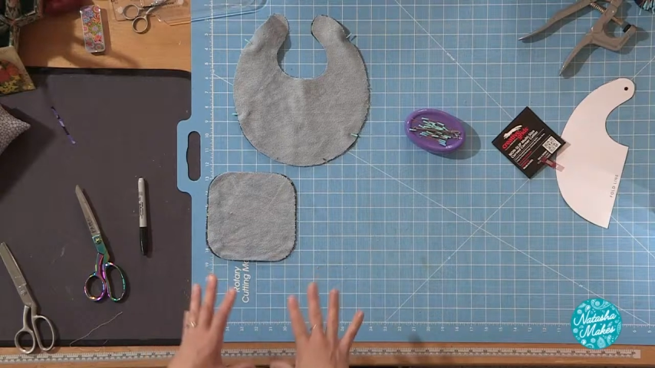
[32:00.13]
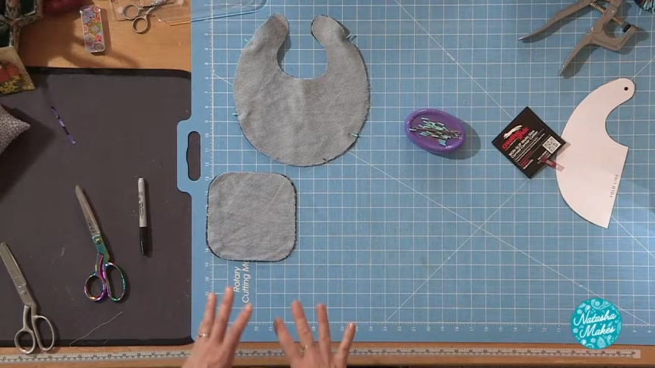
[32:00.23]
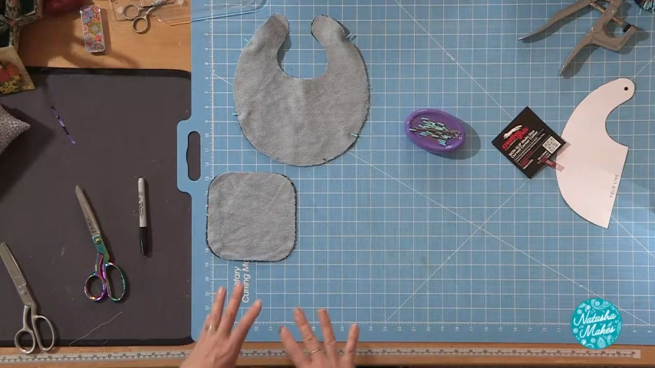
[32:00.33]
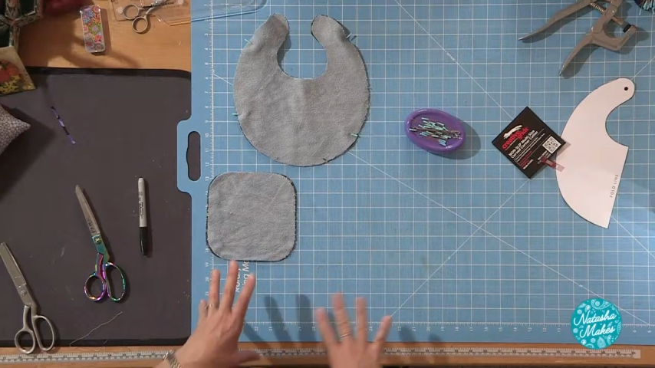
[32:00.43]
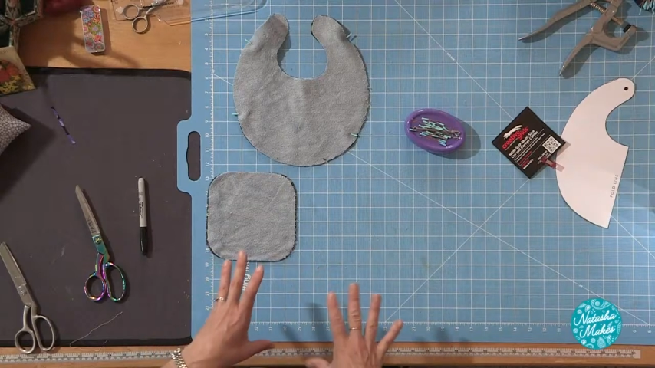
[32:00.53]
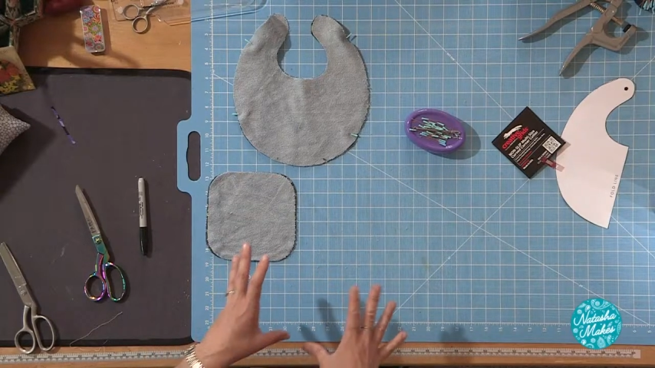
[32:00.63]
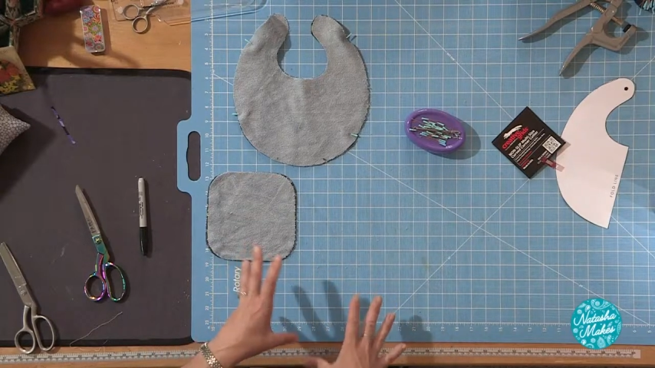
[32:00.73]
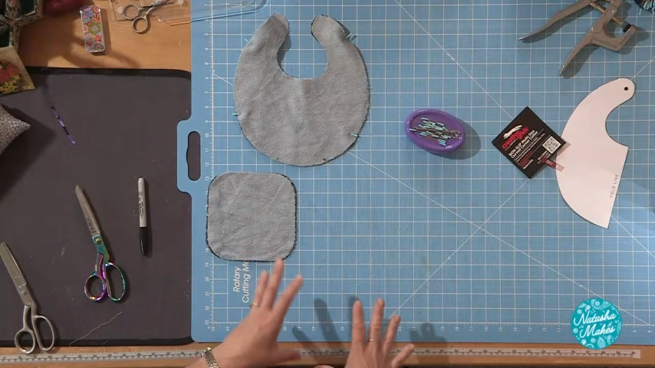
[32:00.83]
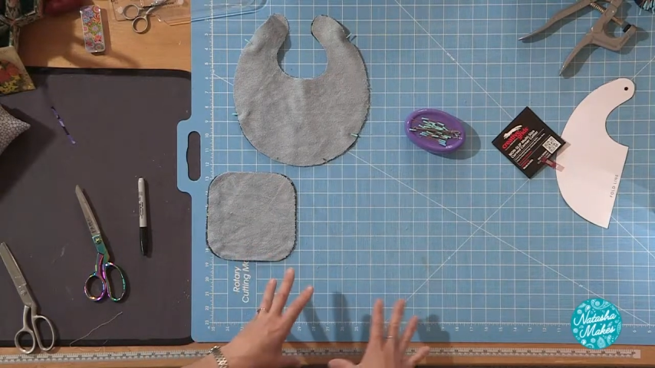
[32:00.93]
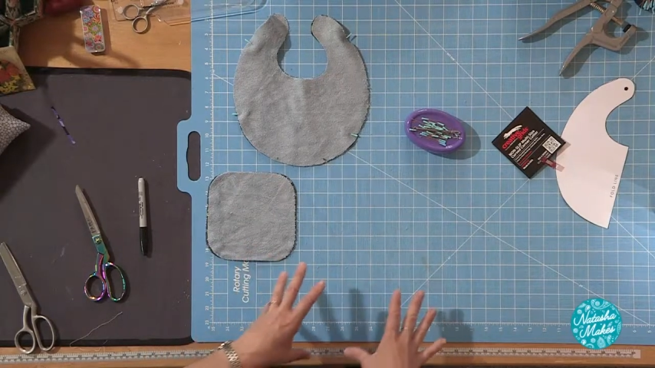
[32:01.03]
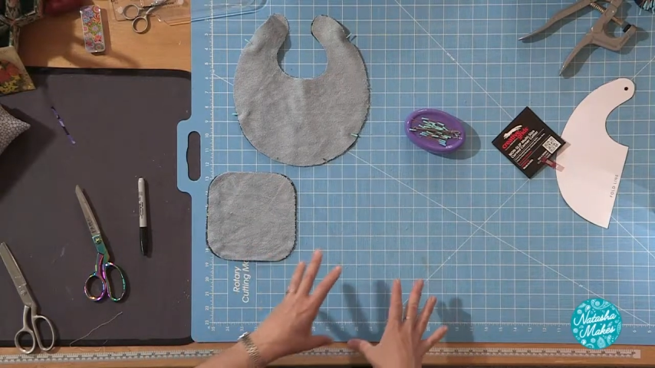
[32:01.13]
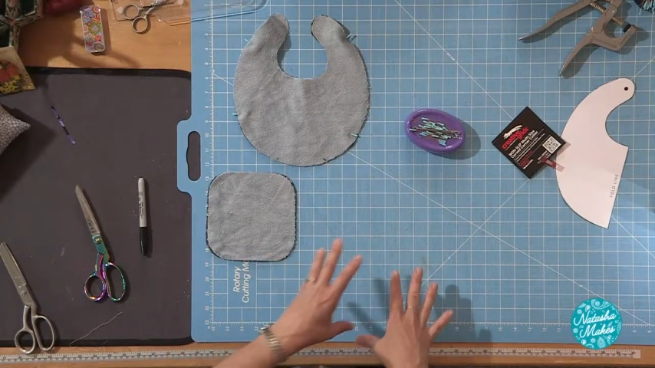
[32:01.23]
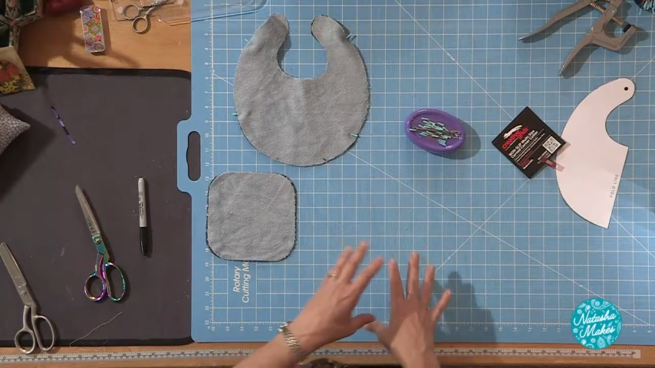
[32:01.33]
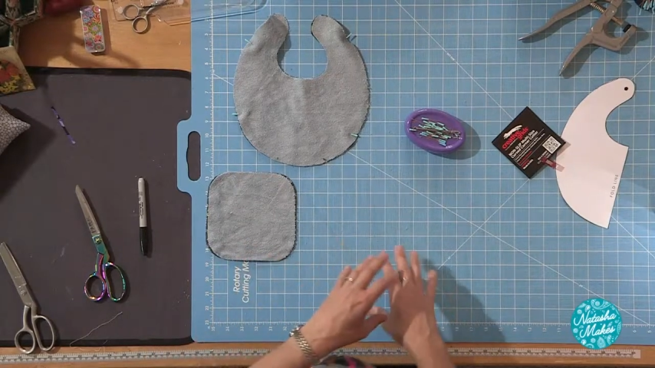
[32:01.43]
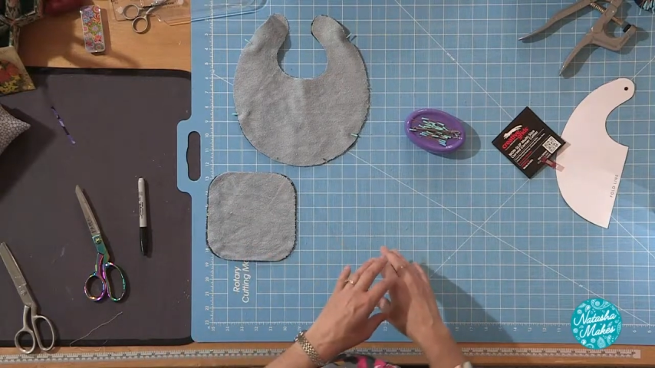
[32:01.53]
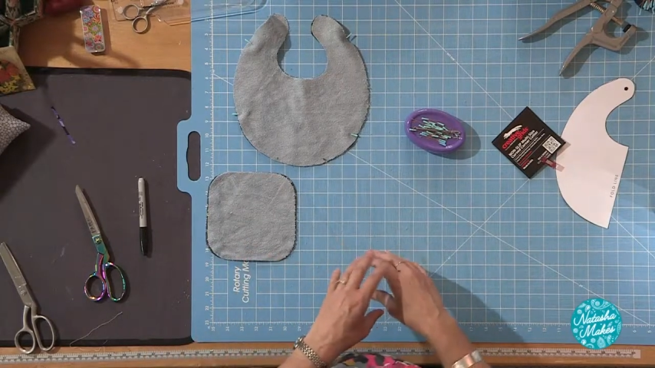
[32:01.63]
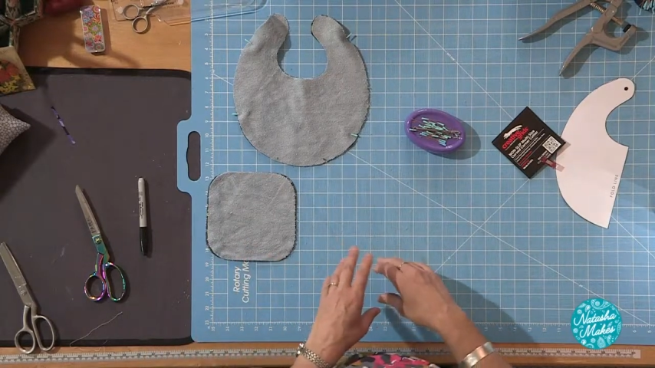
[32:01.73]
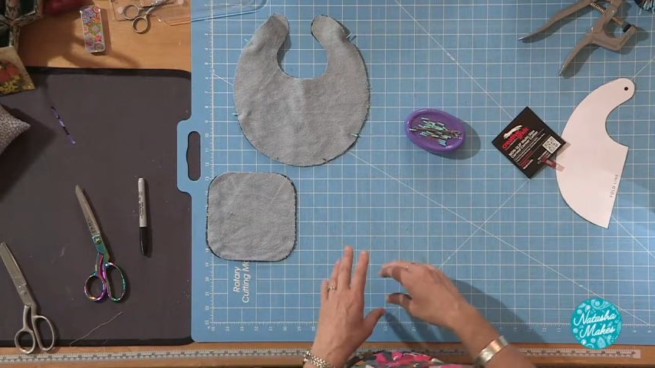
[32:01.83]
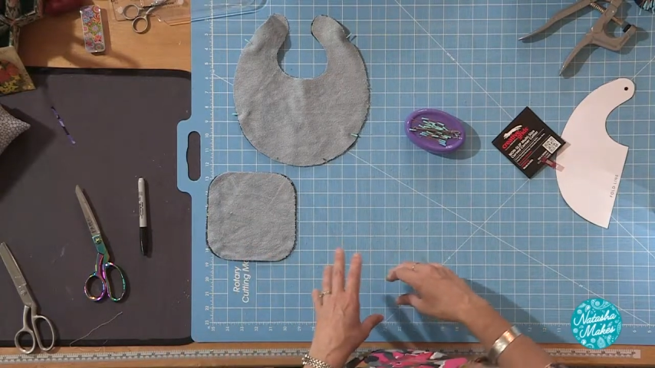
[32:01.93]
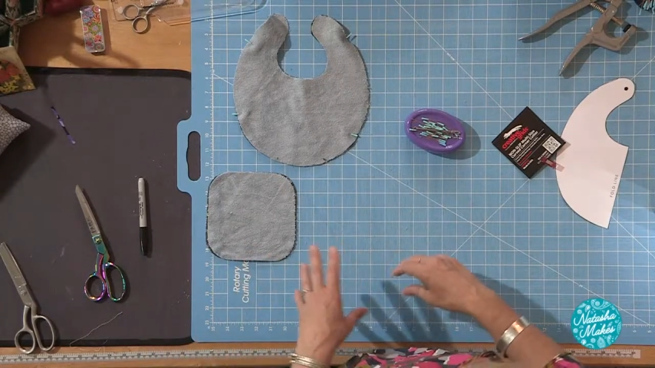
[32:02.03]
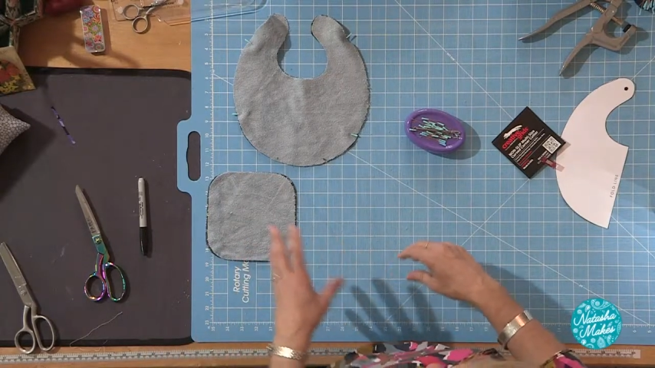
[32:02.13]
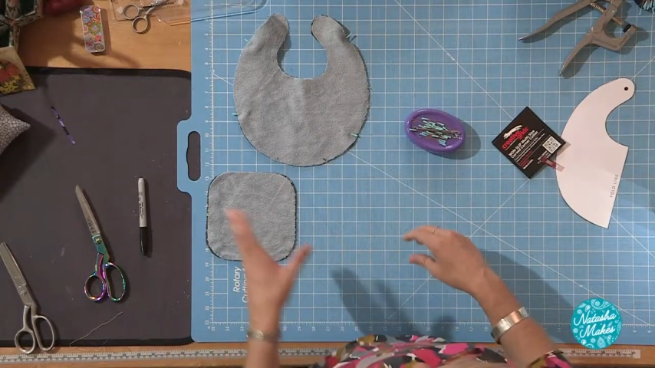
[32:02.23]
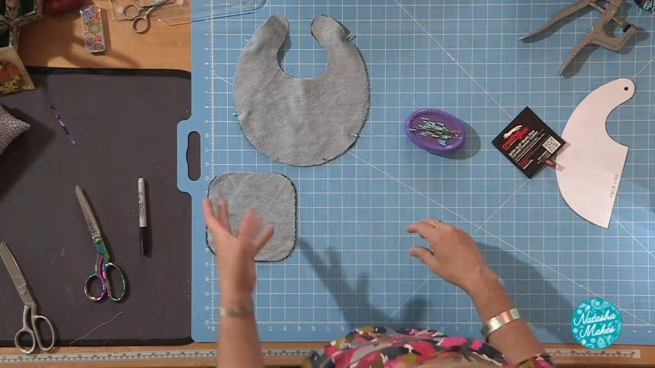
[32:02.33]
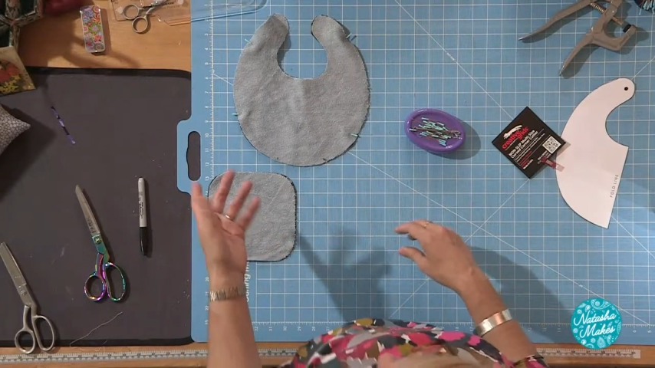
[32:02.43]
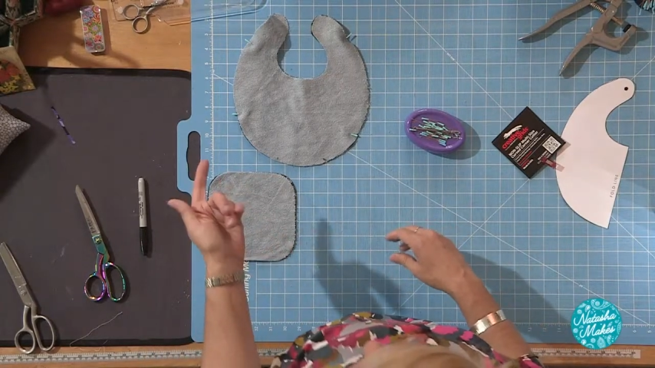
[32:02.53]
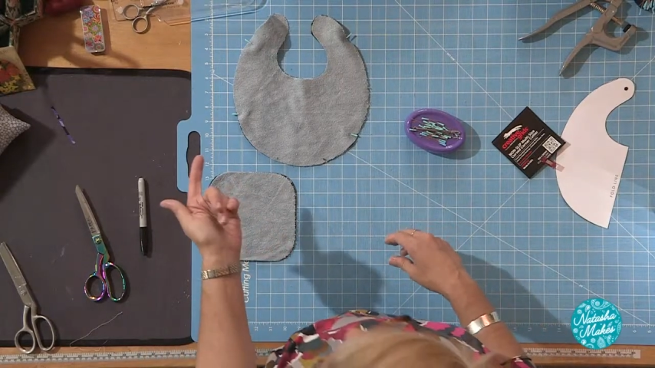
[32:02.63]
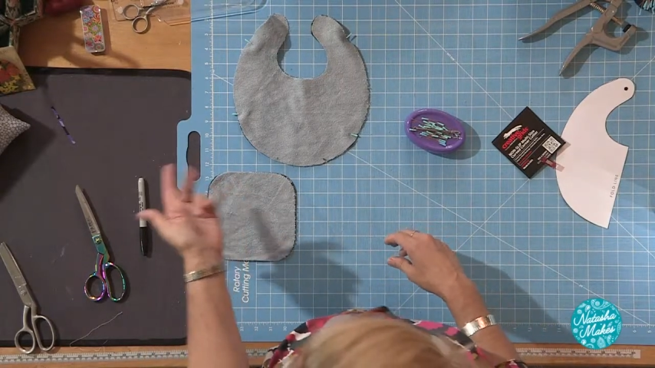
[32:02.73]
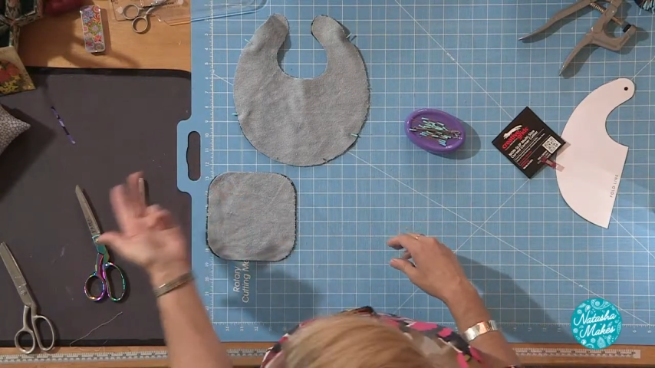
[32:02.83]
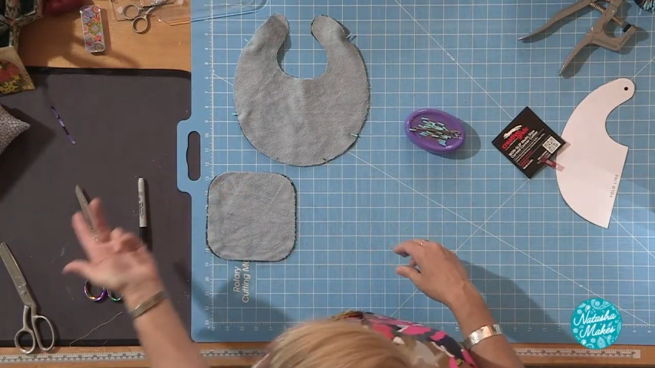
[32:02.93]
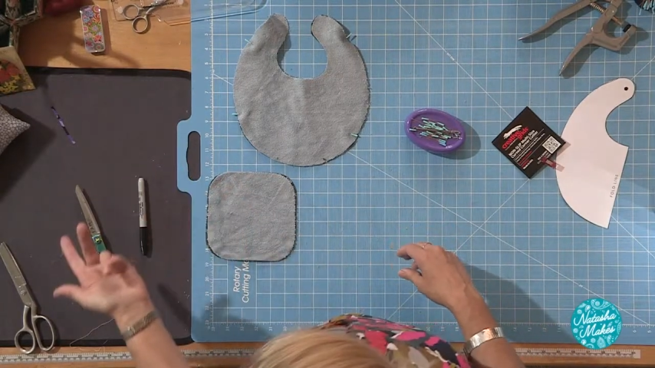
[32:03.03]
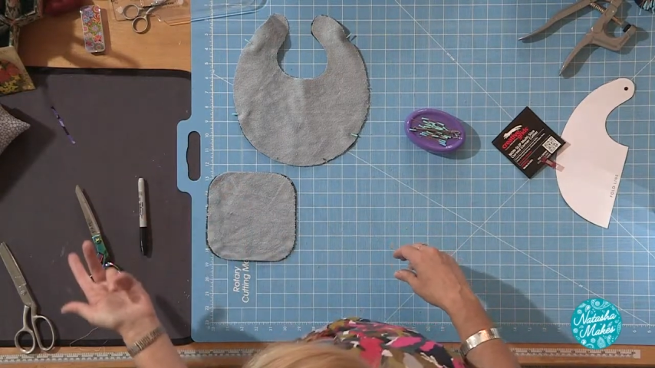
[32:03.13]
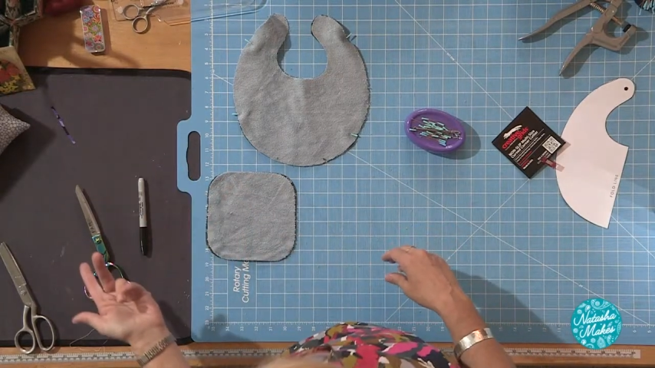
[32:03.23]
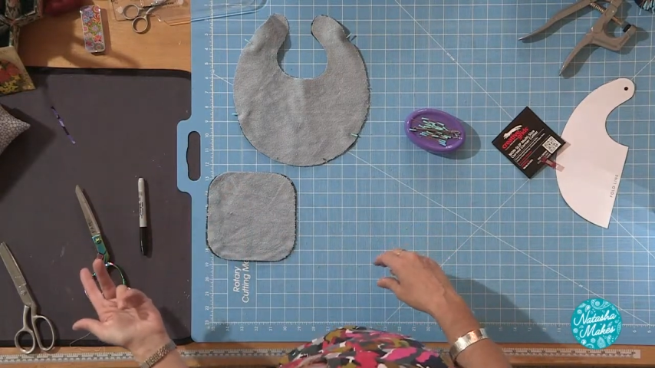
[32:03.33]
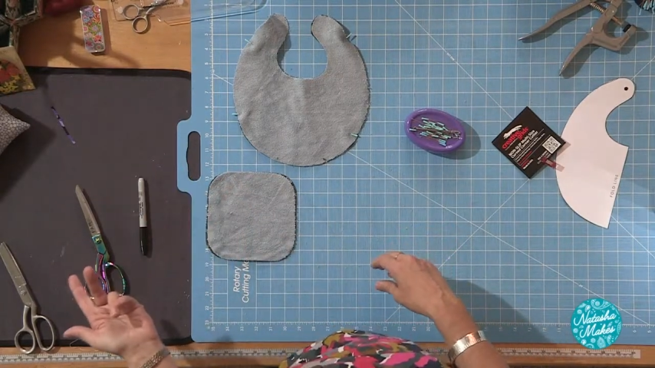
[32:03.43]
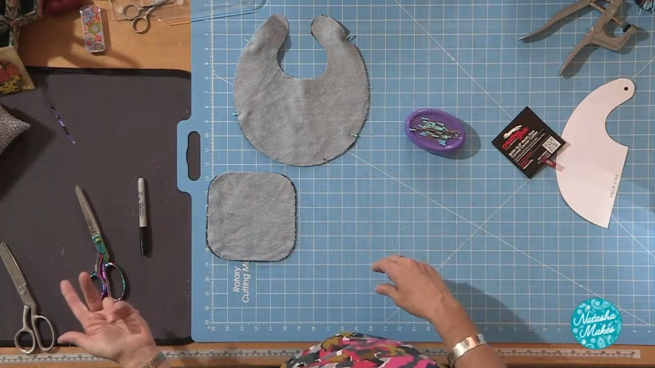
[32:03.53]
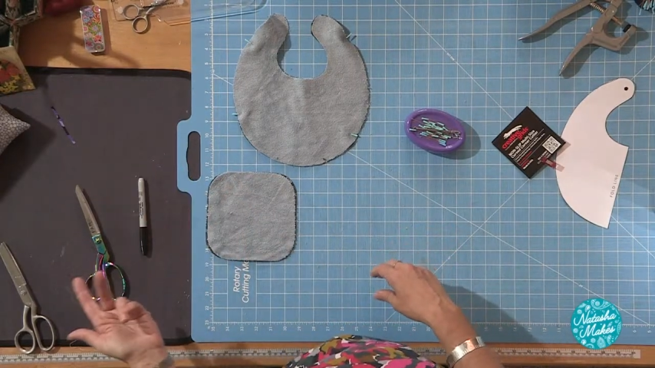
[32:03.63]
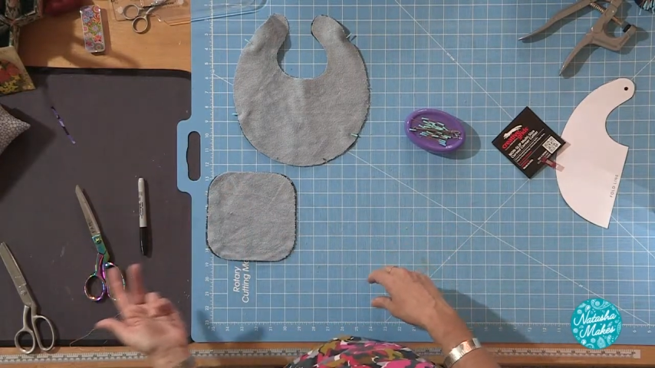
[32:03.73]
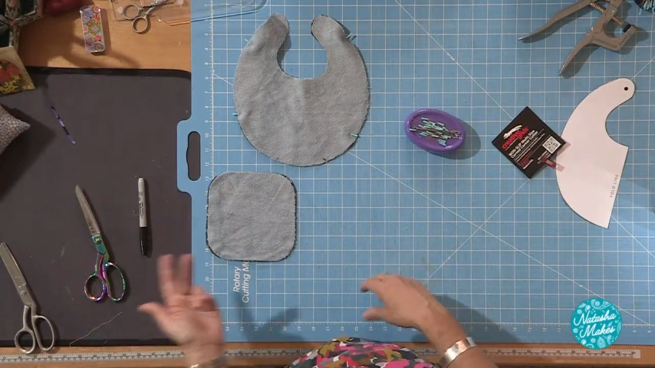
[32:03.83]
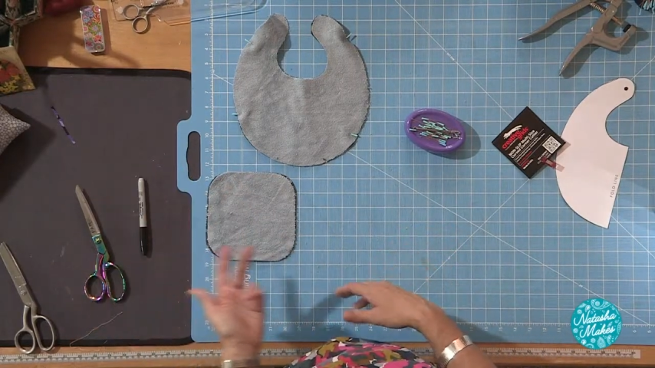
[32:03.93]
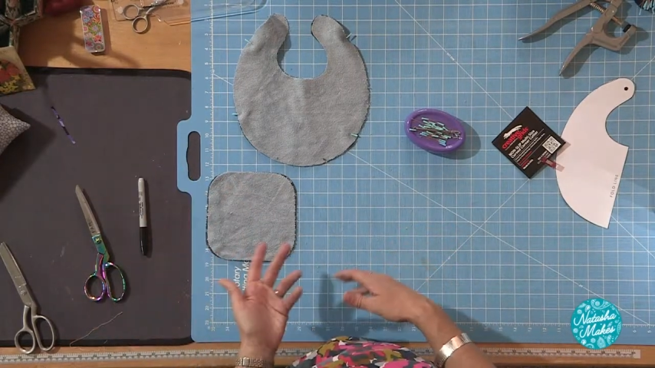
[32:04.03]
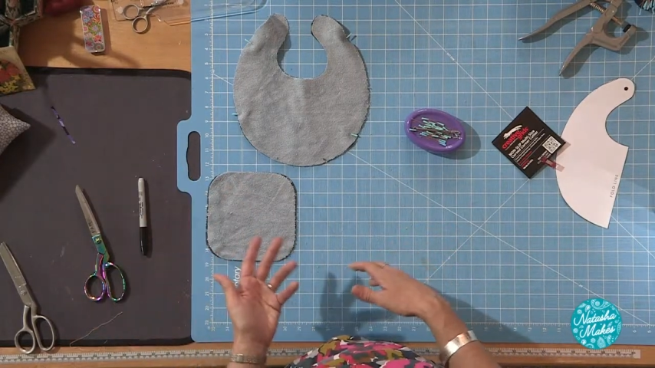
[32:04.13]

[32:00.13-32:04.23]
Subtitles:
(no speaker visible)